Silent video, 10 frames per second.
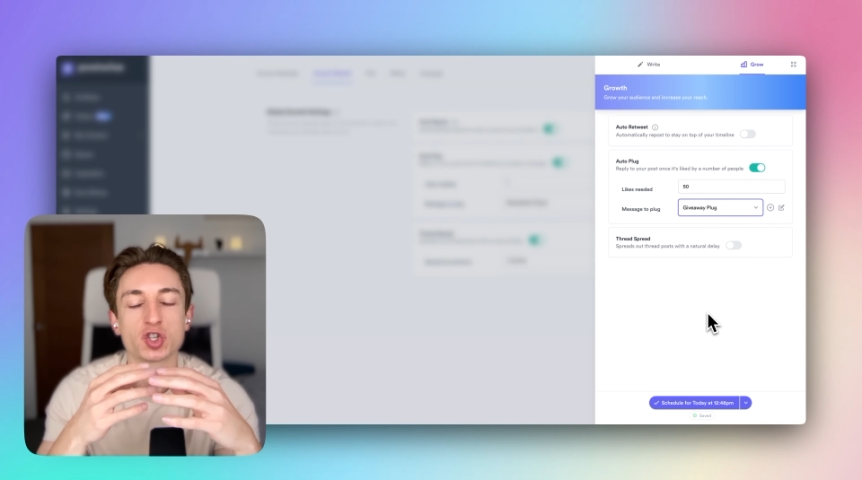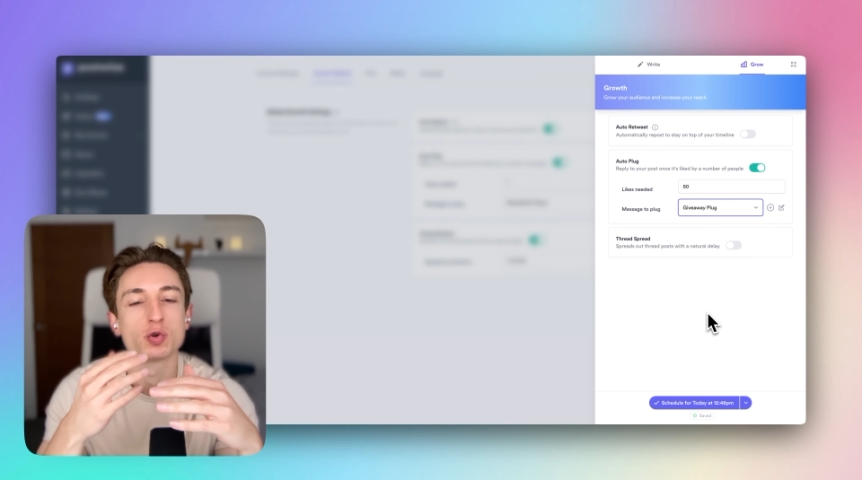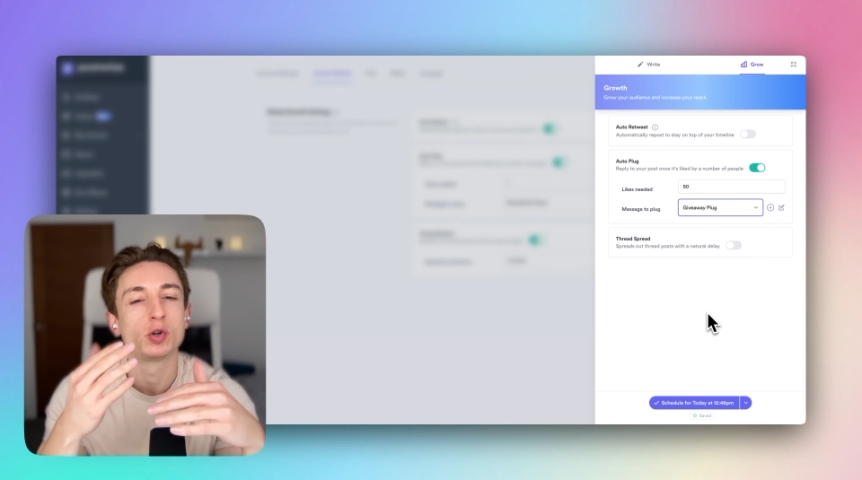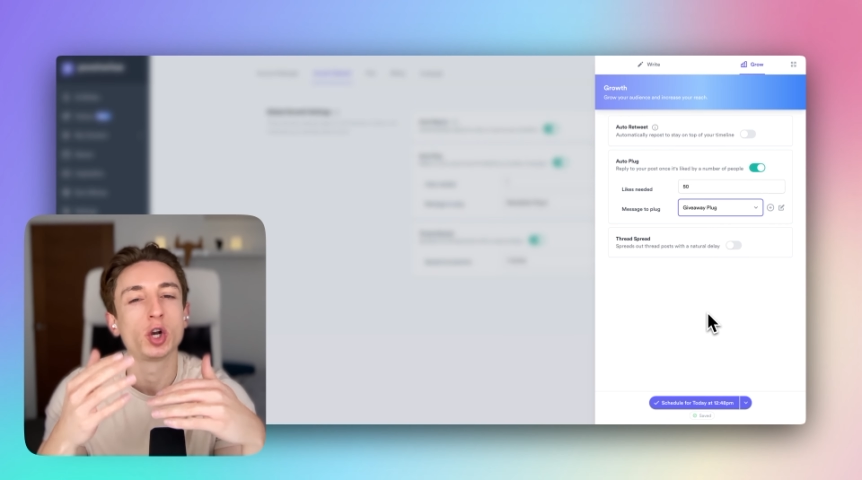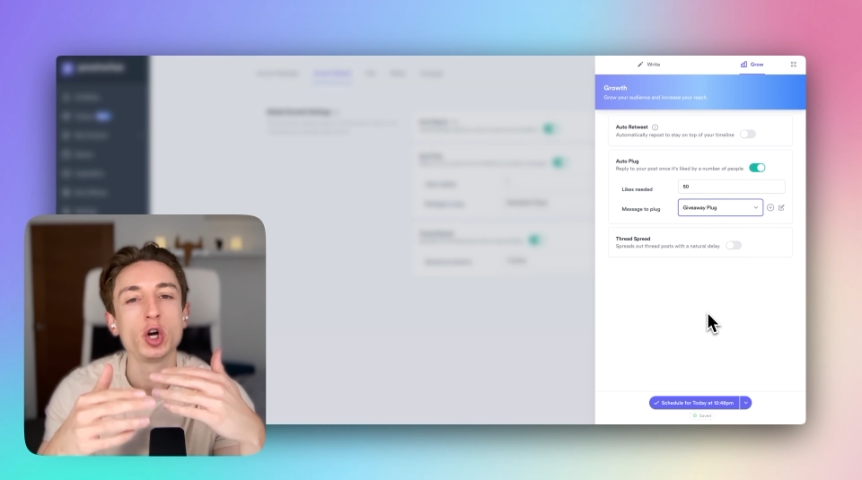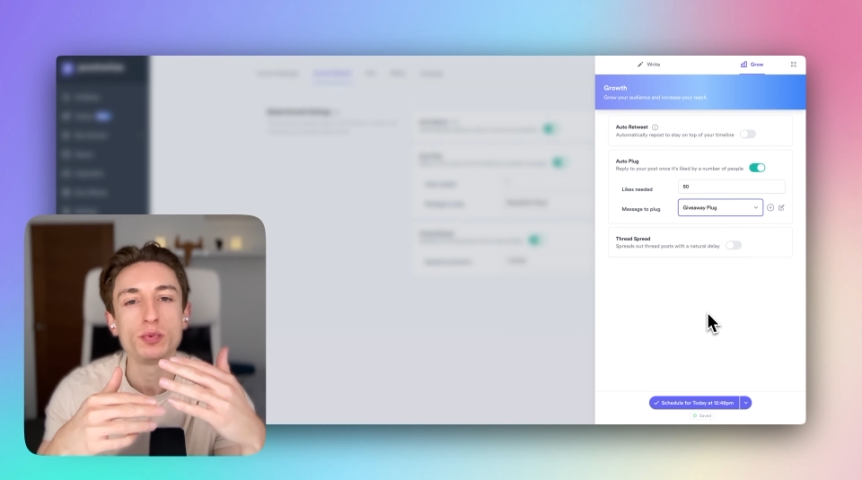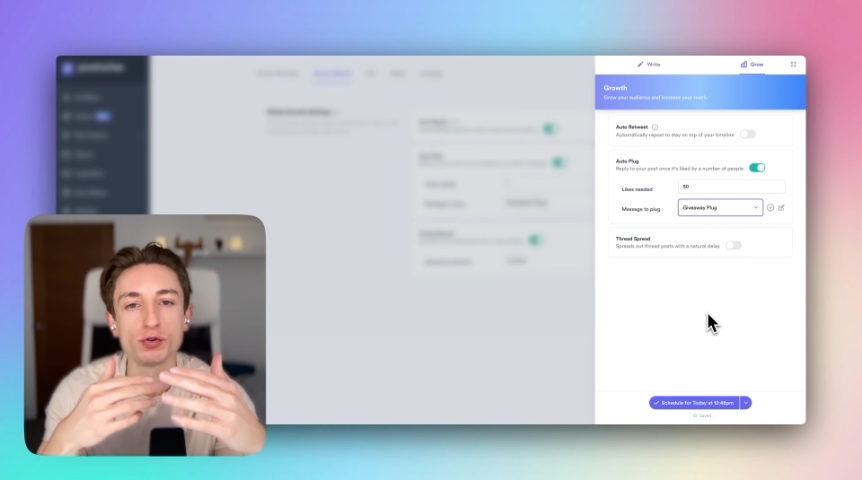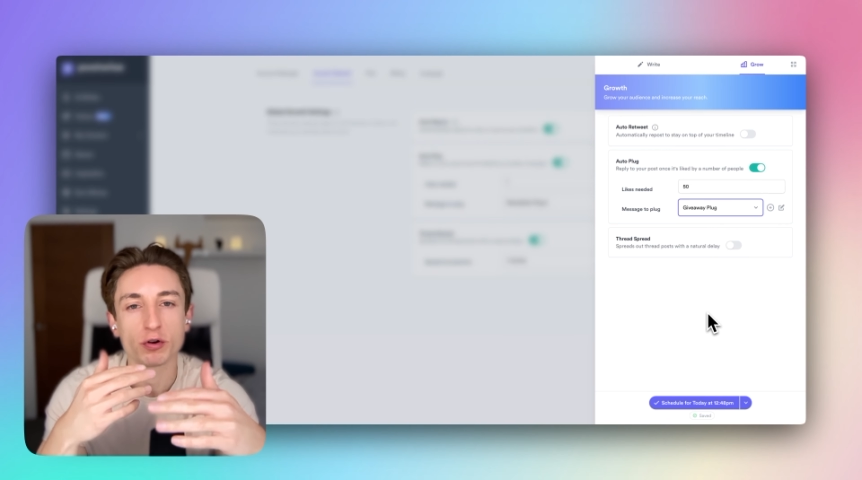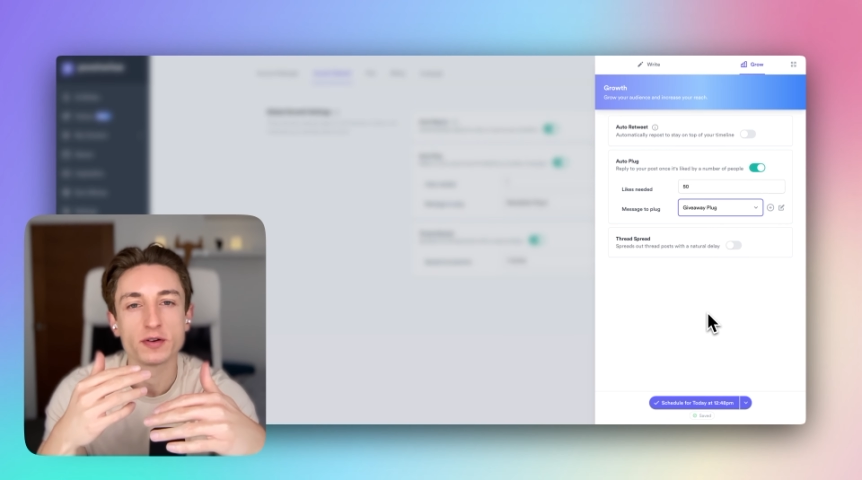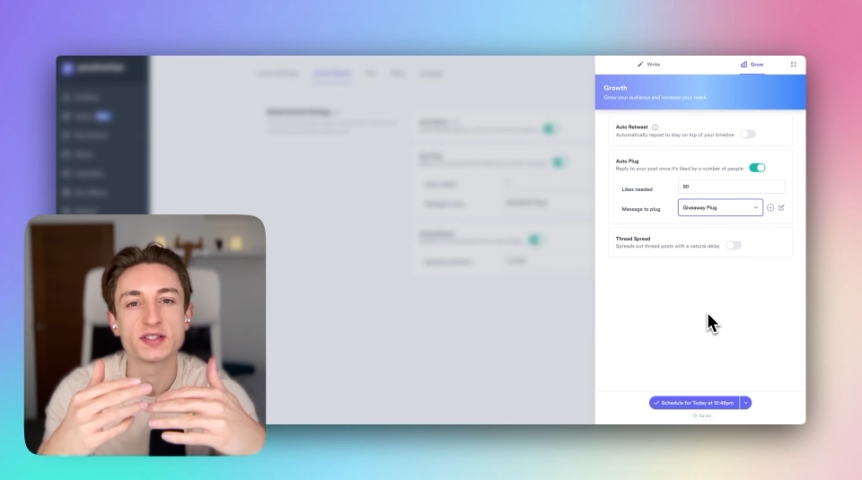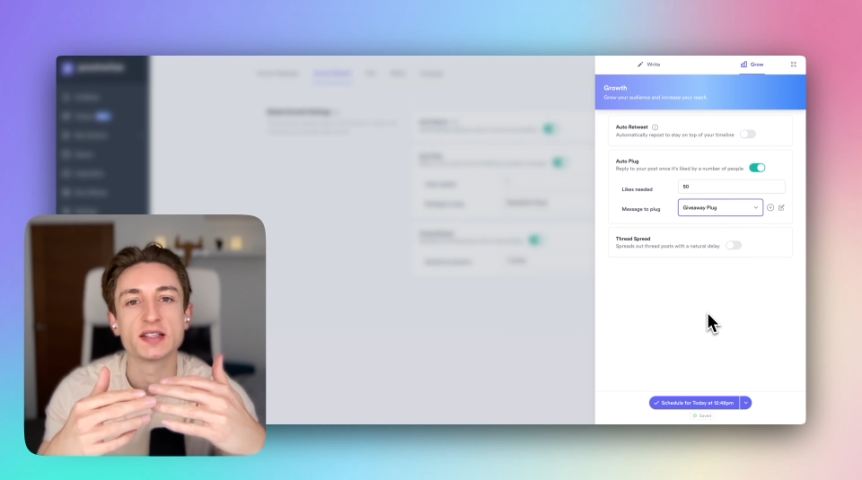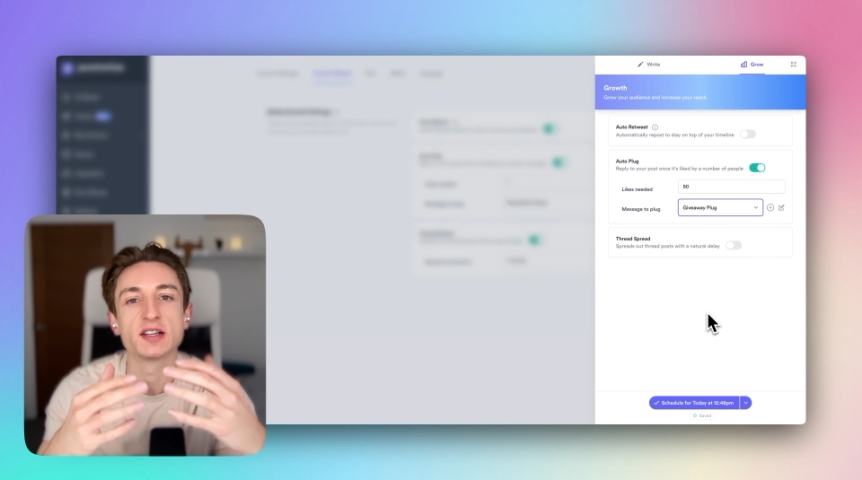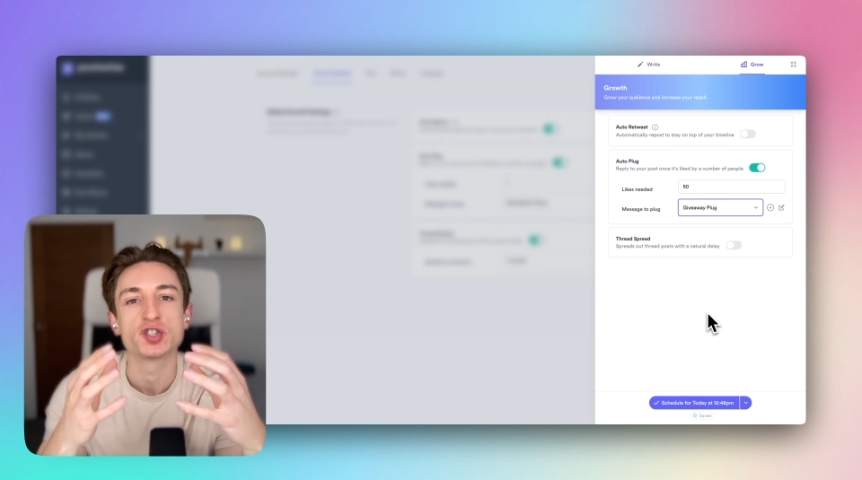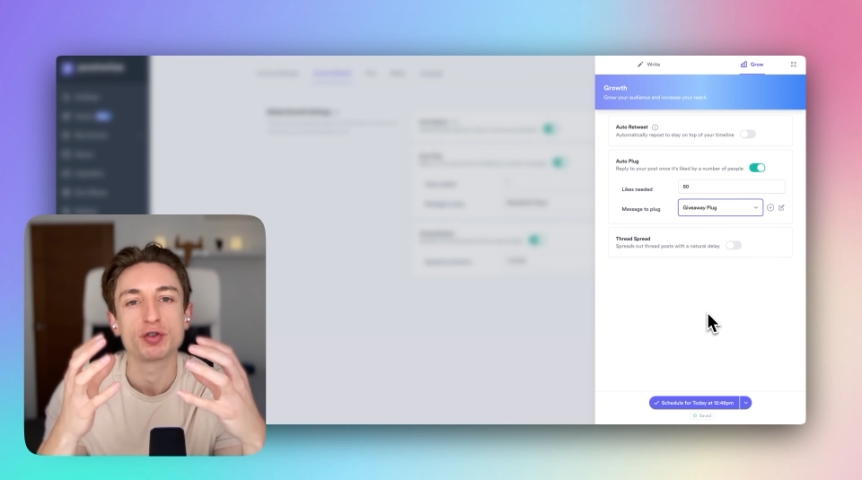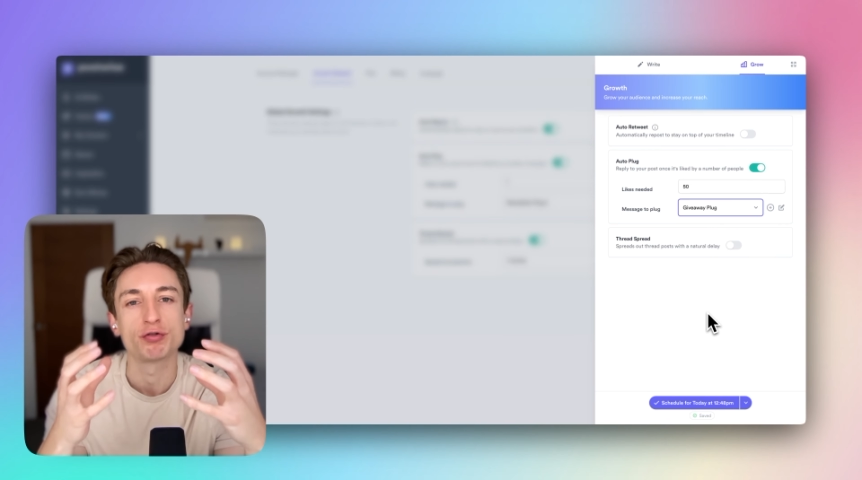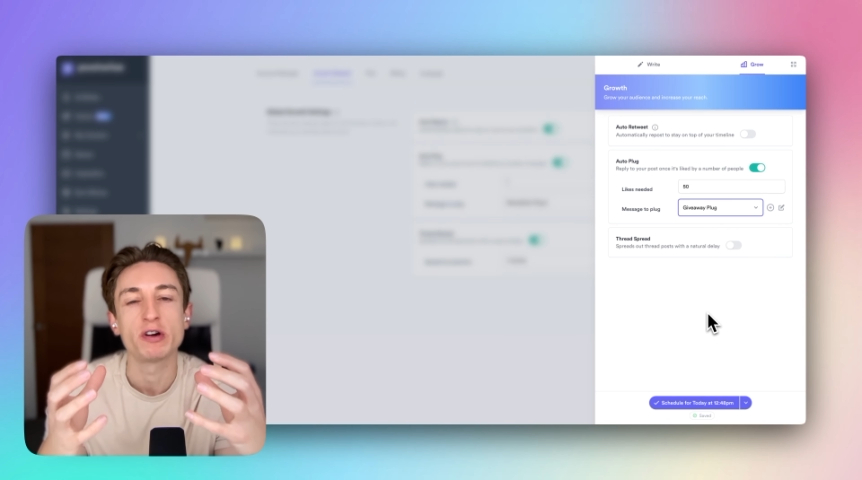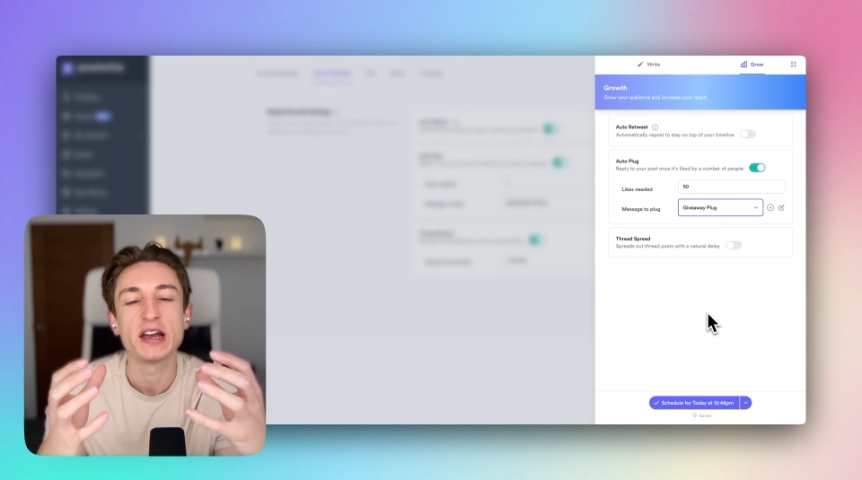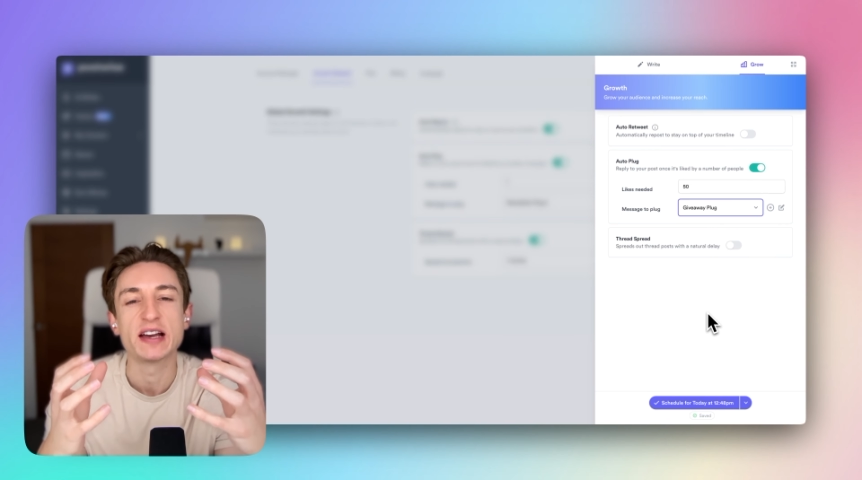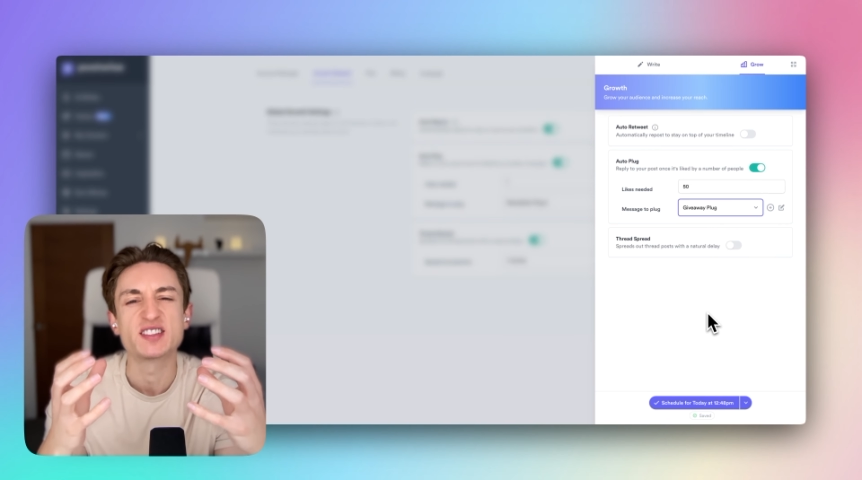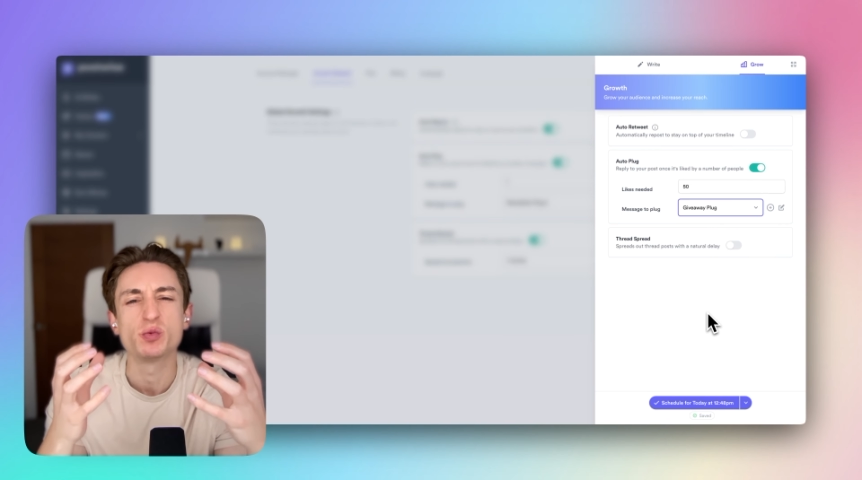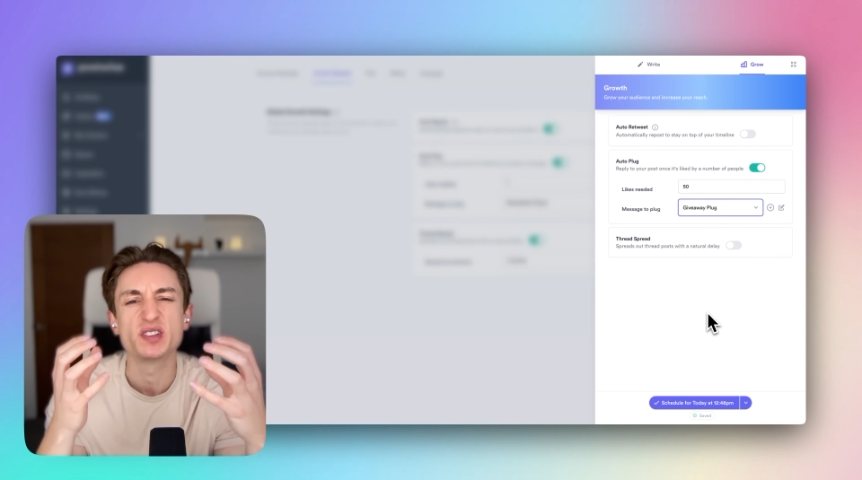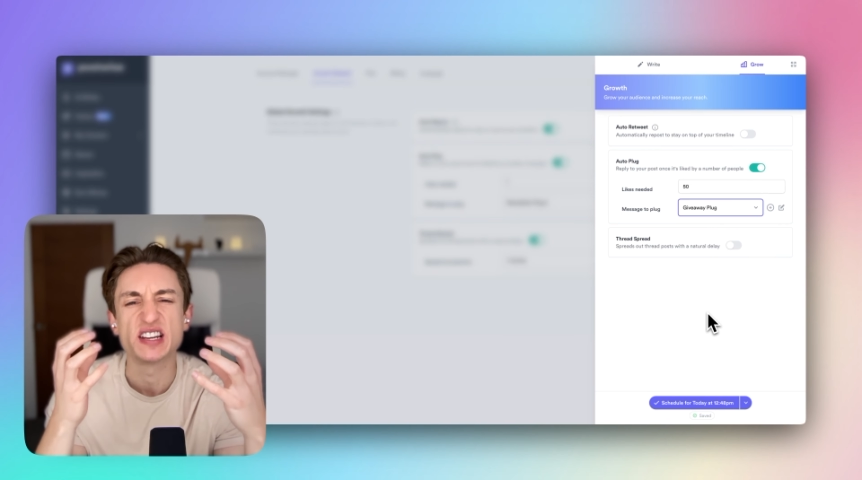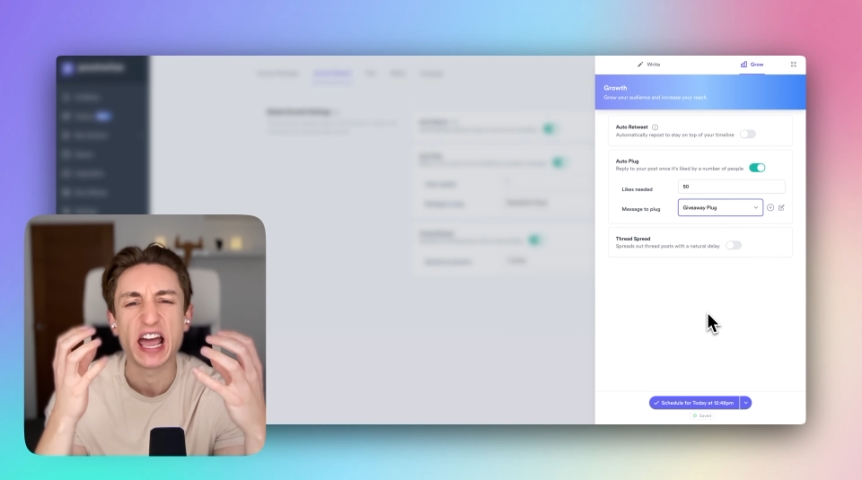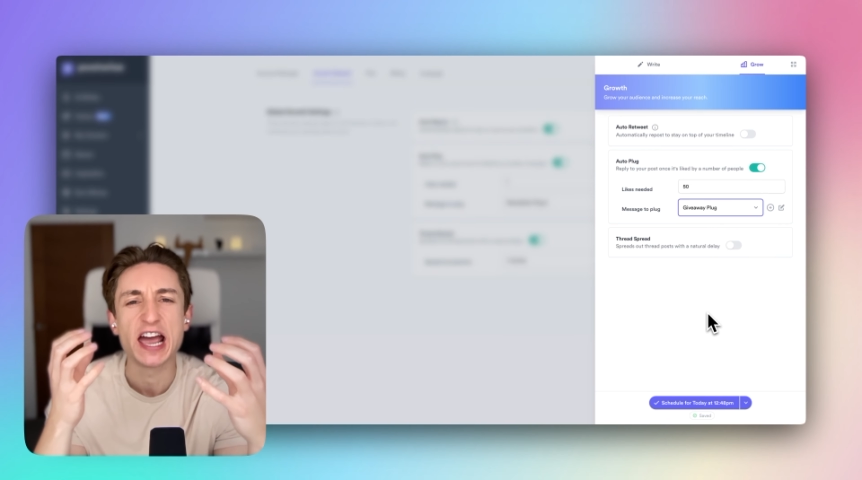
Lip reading: So global growth settings are great as almost an